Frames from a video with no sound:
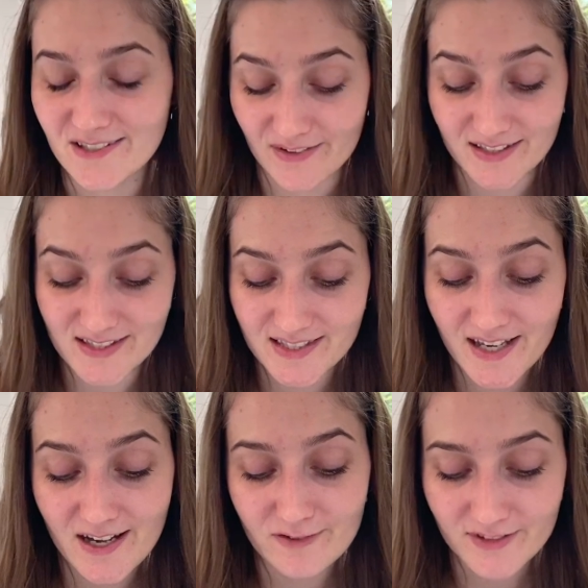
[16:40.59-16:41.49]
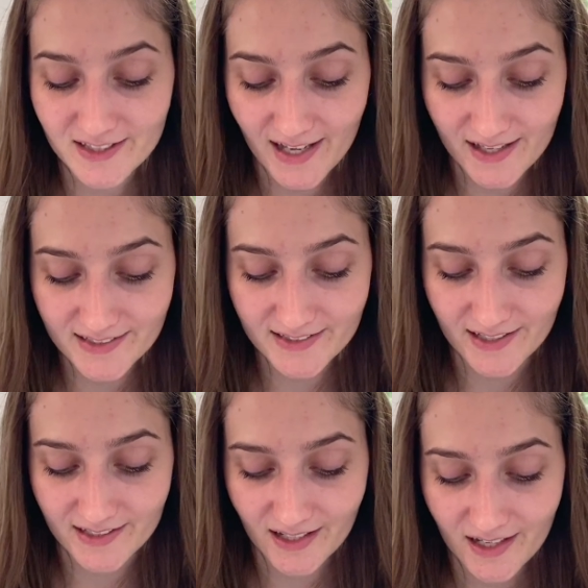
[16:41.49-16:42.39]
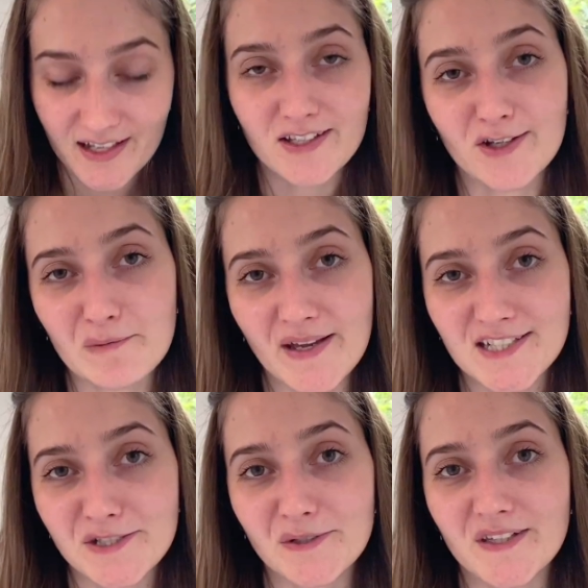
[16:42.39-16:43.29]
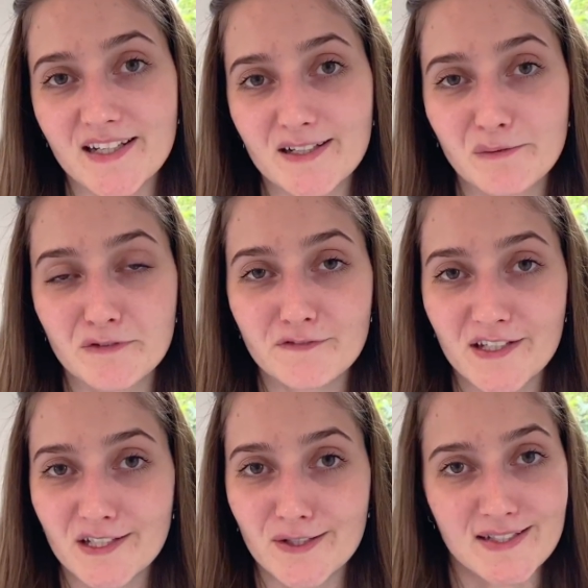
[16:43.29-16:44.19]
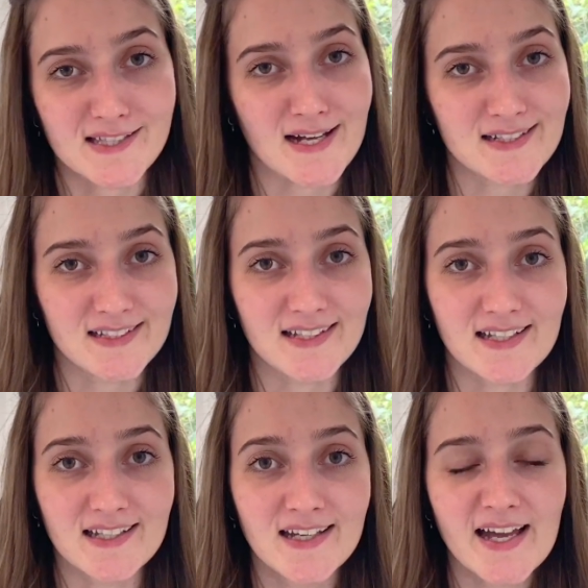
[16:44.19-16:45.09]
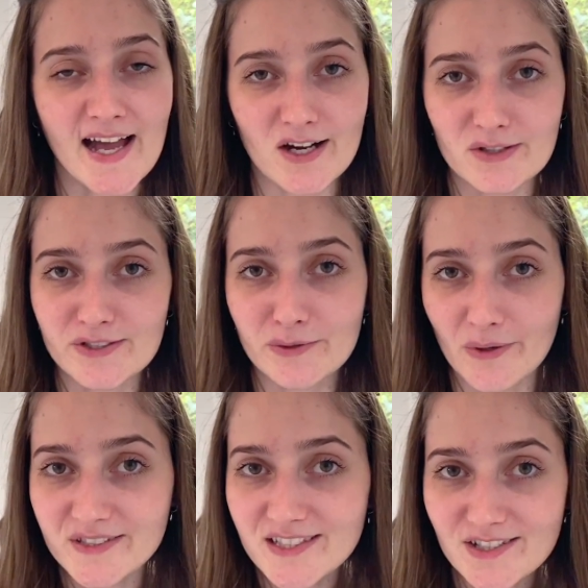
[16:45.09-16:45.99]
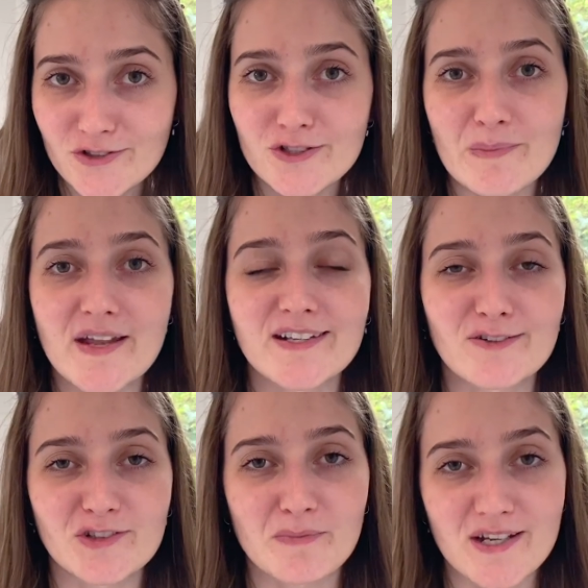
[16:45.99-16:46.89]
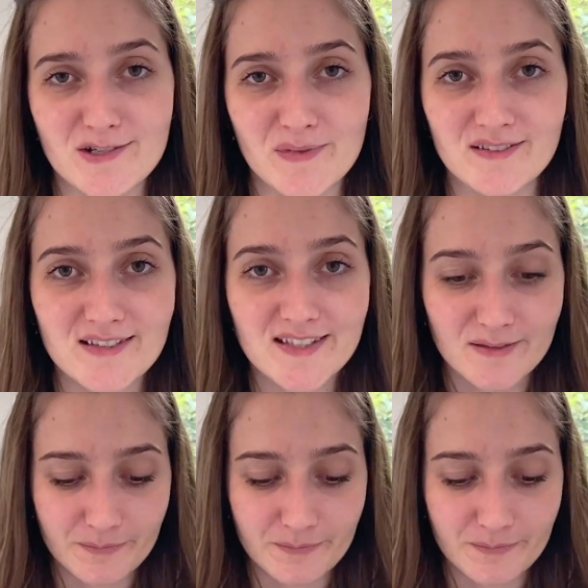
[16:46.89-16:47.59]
So that's really handy that you can make sure that it will fit you exactly how you want it to depending on your measurements.